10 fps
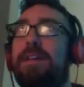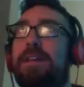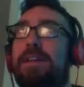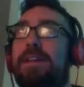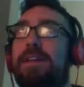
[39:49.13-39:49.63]

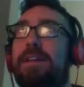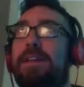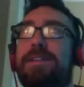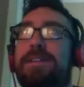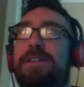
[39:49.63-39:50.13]
and this
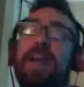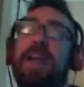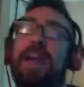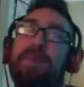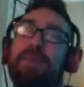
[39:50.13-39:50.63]
sounds like a
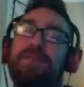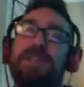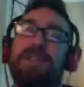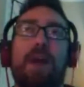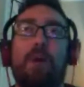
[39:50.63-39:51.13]
negative, but
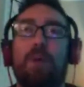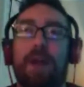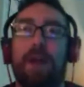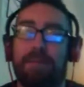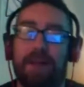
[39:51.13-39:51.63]
there's not a
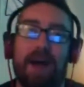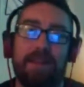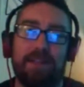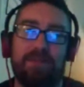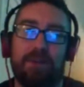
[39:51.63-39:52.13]
whole lot of
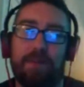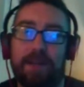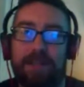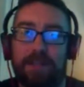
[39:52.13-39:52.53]
plot in this film.